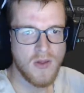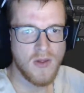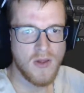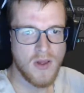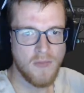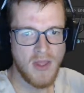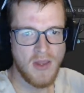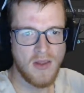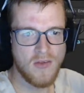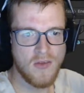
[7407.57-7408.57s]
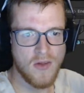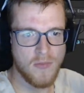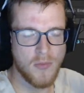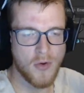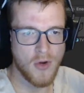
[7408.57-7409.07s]
I mean, it's
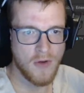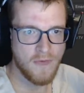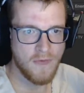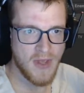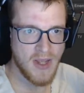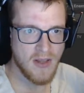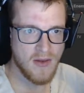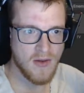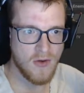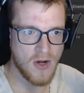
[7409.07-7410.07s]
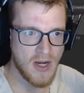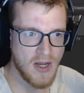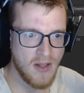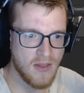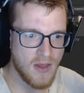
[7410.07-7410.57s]
not perfect or
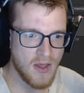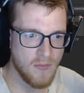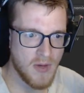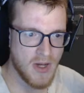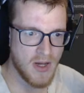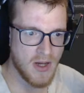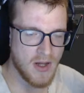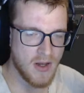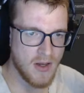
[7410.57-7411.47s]
anything, but